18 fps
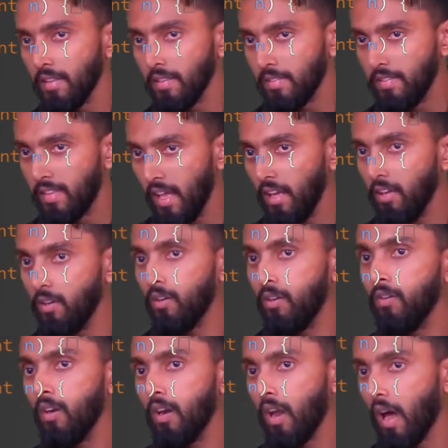
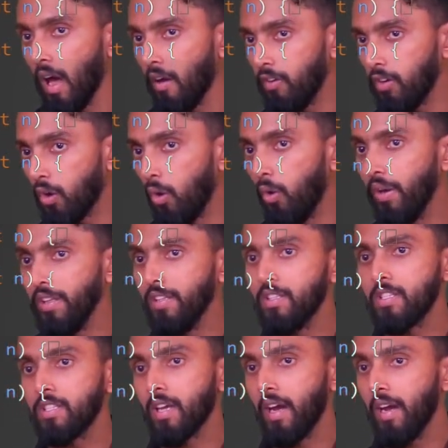then I will go
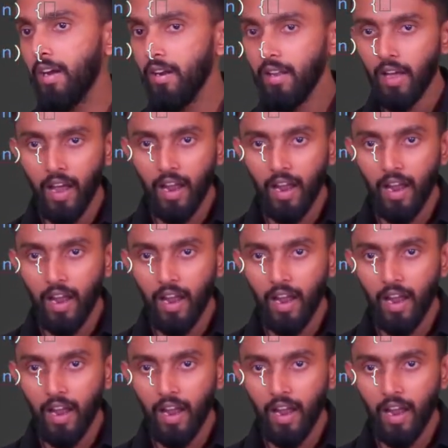inside